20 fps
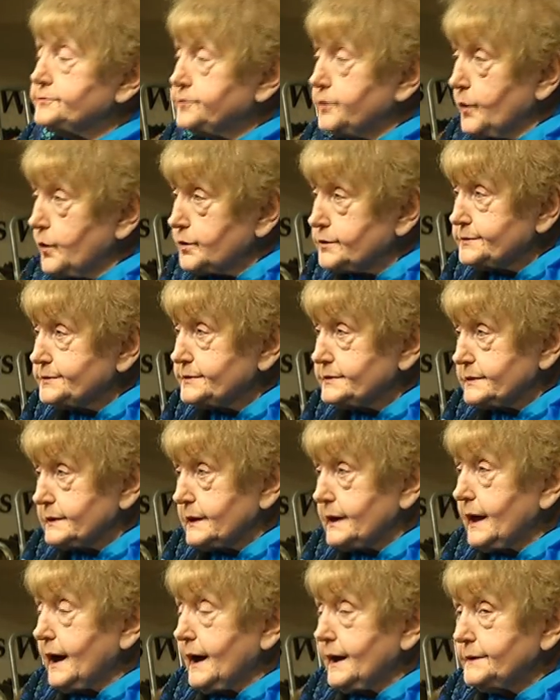fourth
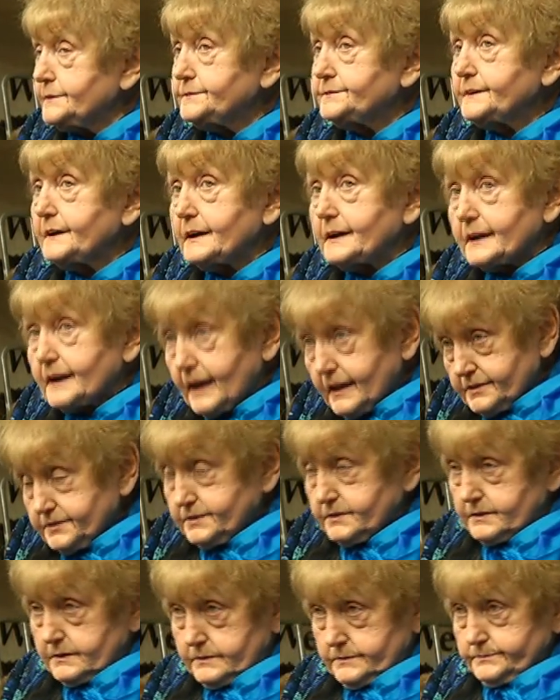life
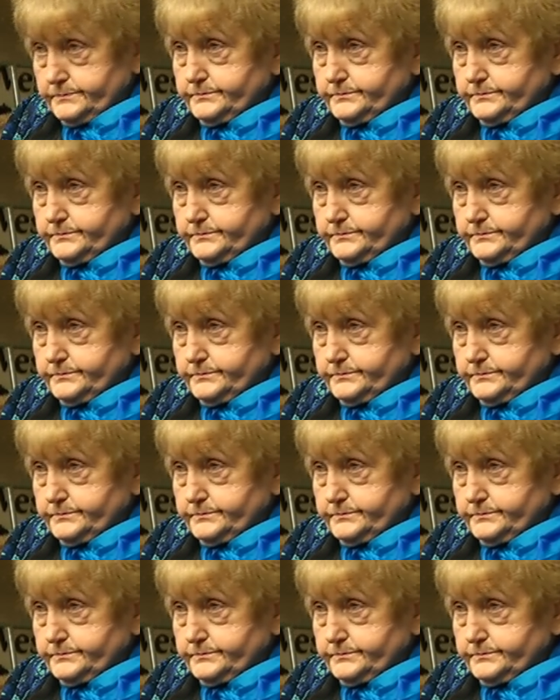lesson.